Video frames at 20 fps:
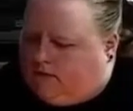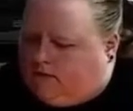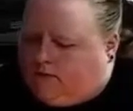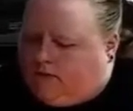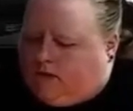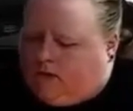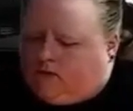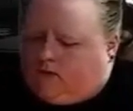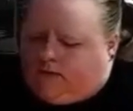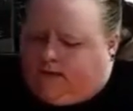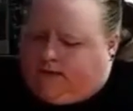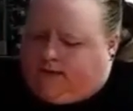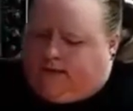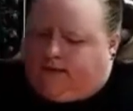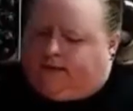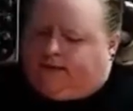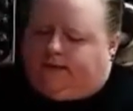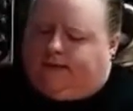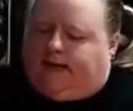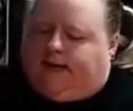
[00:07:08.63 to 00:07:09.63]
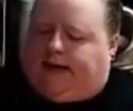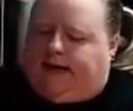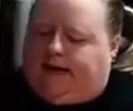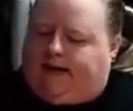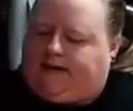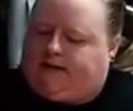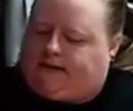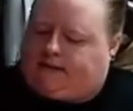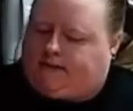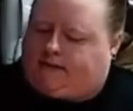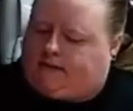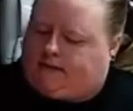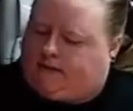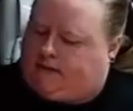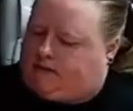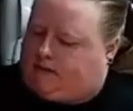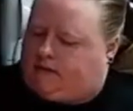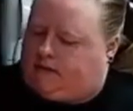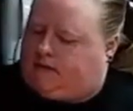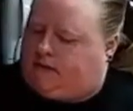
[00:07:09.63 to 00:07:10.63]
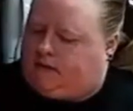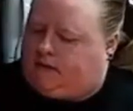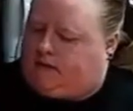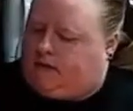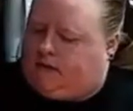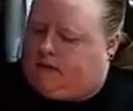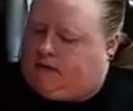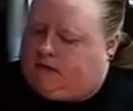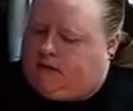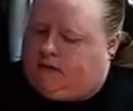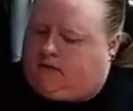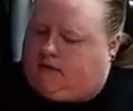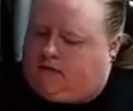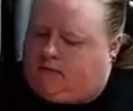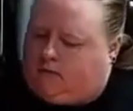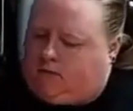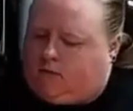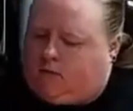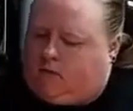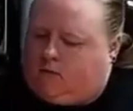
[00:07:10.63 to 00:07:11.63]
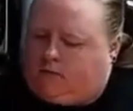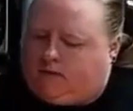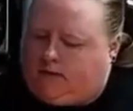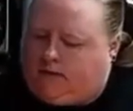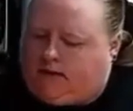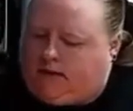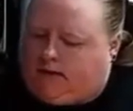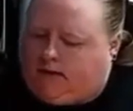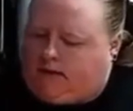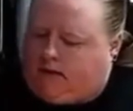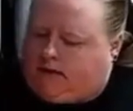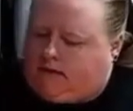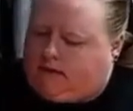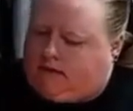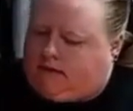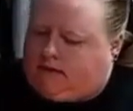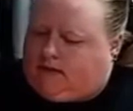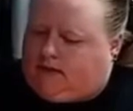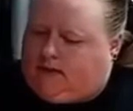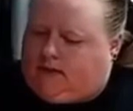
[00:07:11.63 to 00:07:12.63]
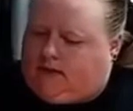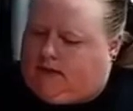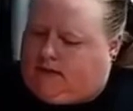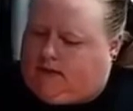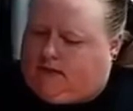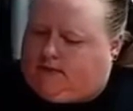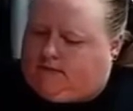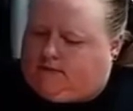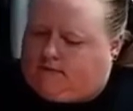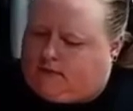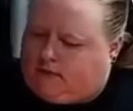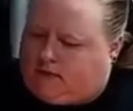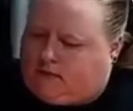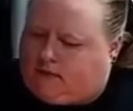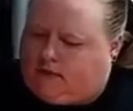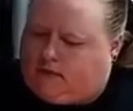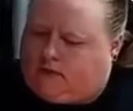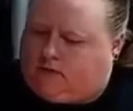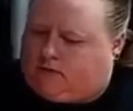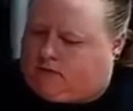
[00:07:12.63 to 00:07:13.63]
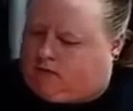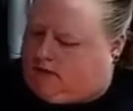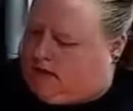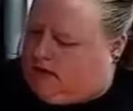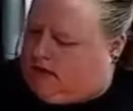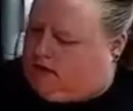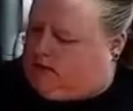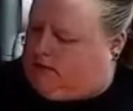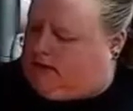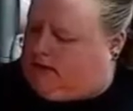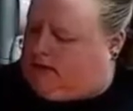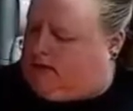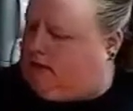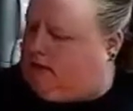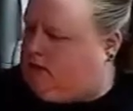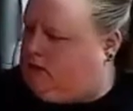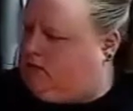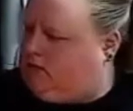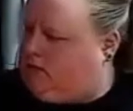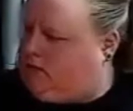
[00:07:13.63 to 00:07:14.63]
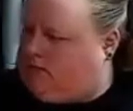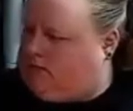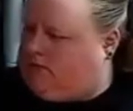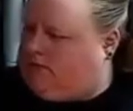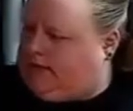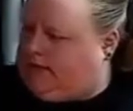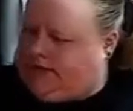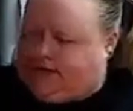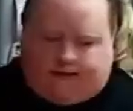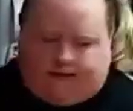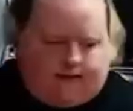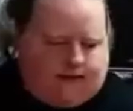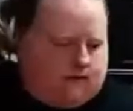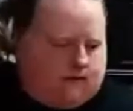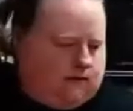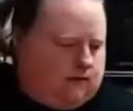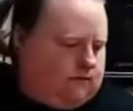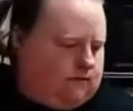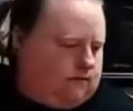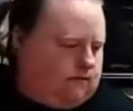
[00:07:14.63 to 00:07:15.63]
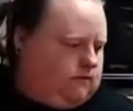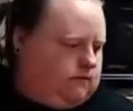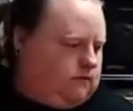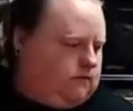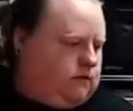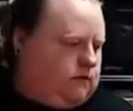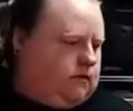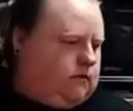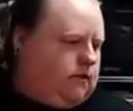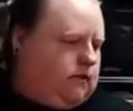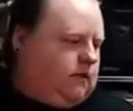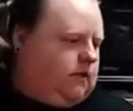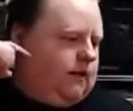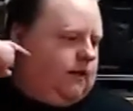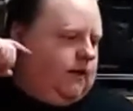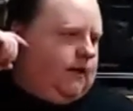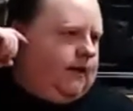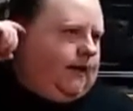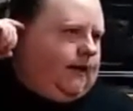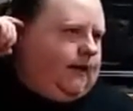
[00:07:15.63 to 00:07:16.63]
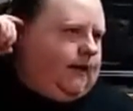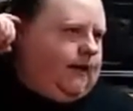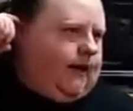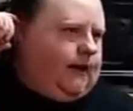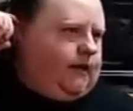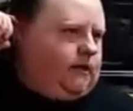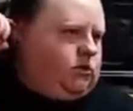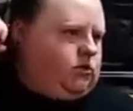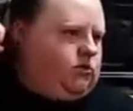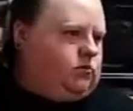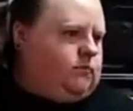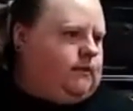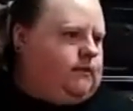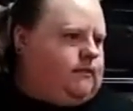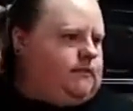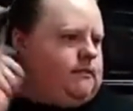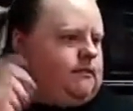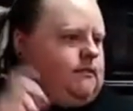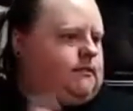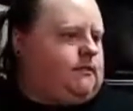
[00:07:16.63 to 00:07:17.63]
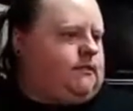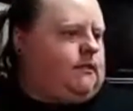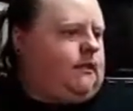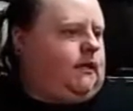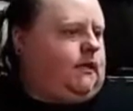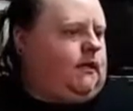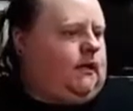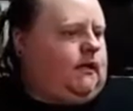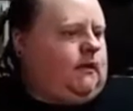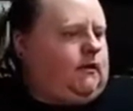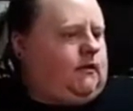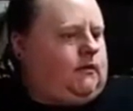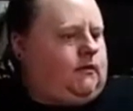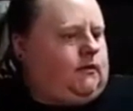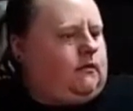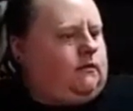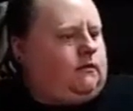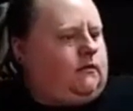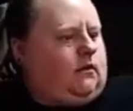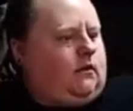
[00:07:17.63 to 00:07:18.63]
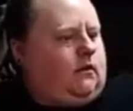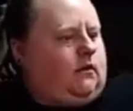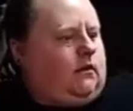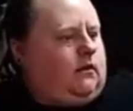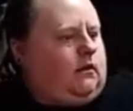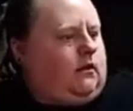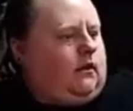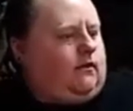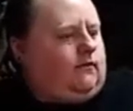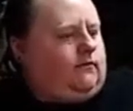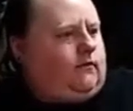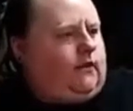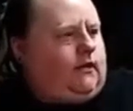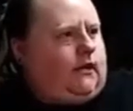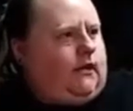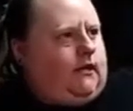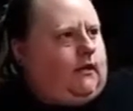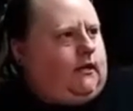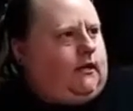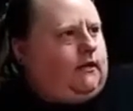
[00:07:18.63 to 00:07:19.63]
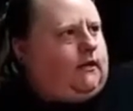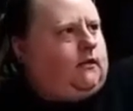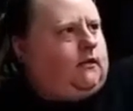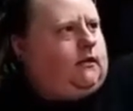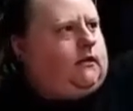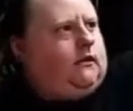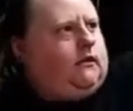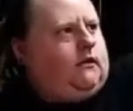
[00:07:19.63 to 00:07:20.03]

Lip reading: So we don't need that. We won't need the leaves because we're done with those for right now. And as you can see, our lovely